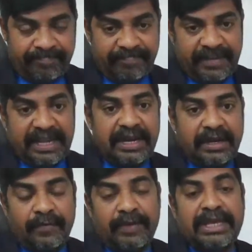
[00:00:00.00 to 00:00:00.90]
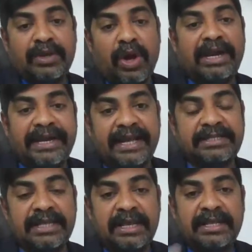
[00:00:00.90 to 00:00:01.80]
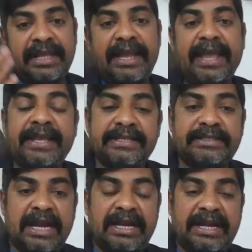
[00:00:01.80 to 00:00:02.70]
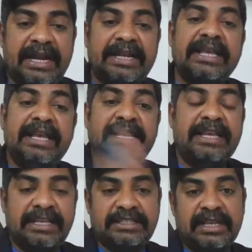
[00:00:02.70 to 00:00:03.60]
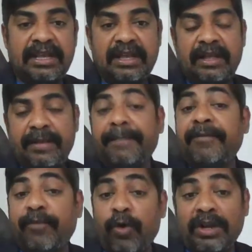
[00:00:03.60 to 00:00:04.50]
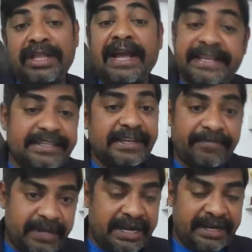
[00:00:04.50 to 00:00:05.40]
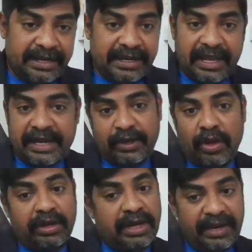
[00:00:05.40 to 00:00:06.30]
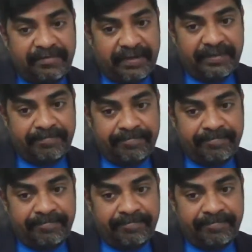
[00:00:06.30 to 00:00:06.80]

wherein we call it as the AE start date is before the ICF date, correct or clarified.